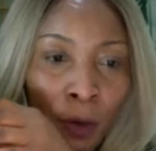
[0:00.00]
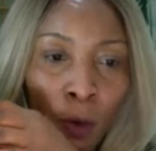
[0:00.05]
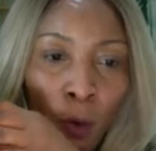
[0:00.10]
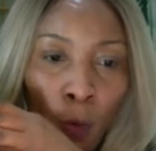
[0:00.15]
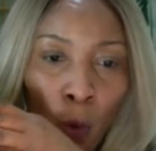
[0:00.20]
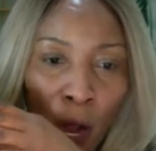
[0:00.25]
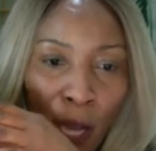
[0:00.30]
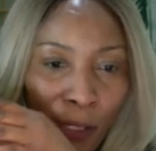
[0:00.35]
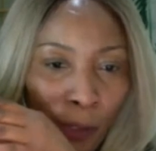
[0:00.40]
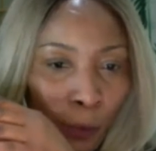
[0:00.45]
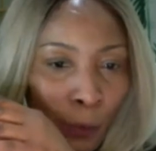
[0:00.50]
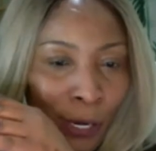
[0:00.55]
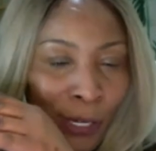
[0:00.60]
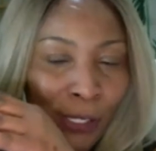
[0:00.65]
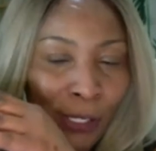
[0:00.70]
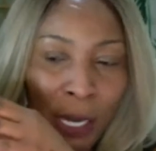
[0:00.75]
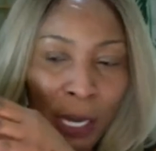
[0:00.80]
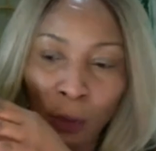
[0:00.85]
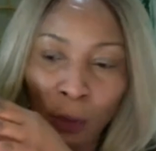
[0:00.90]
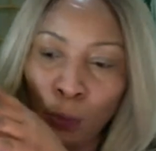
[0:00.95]
Once
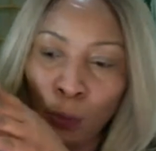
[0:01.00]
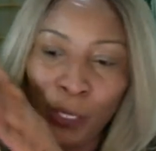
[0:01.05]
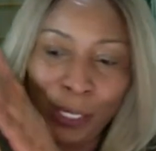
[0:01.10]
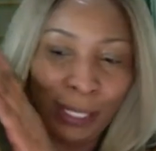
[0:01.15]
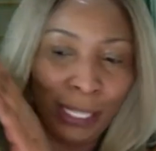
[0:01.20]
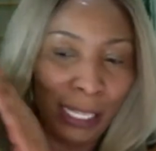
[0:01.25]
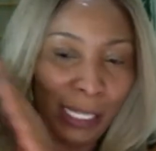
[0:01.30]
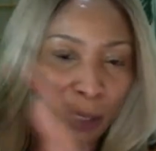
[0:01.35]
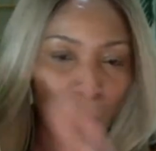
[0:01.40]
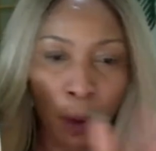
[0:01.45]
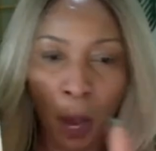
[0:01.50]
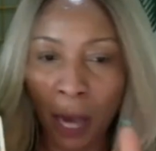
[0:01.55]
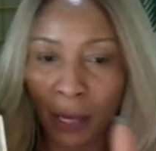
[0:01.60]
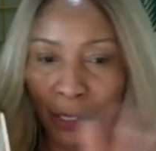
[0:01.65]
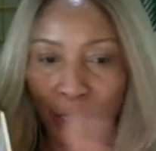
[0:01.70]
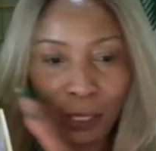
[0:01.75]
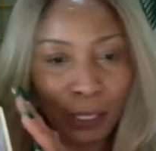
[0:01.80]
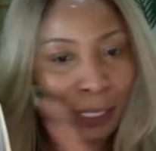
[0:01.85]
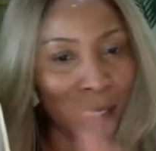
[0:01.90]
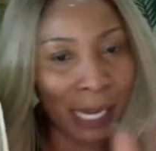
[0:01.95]
we're done with this
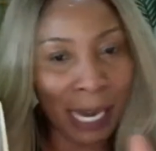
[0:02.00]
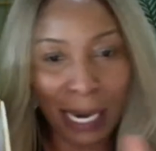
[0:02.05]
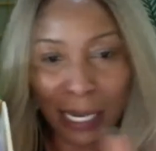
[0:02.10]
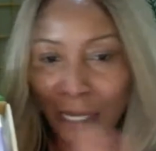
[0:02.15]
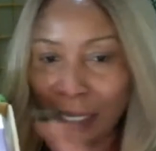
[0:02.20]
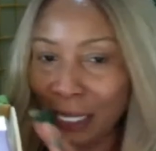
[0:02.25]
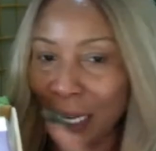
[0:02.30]
box tonight,